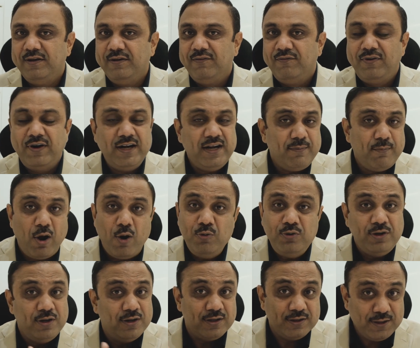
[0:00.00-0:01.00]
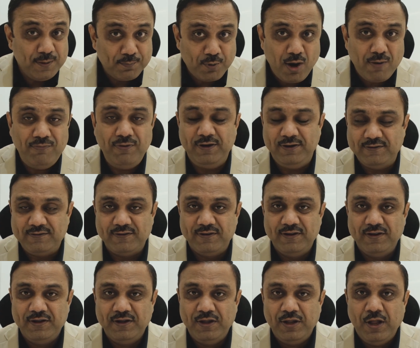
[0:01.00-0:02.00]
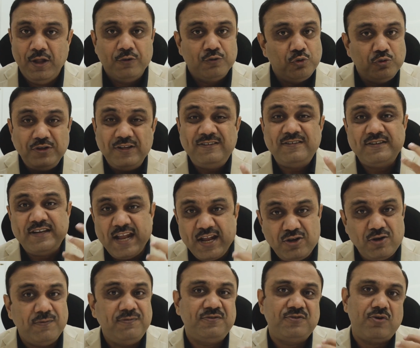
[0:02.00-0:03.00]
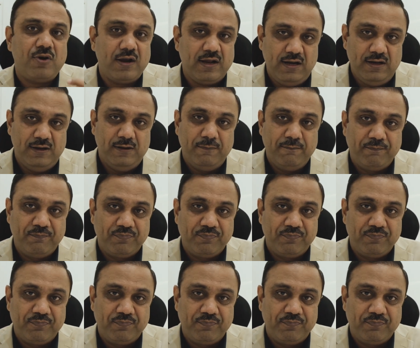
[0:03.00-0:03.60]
Forget about the profits. So the stage of struggle.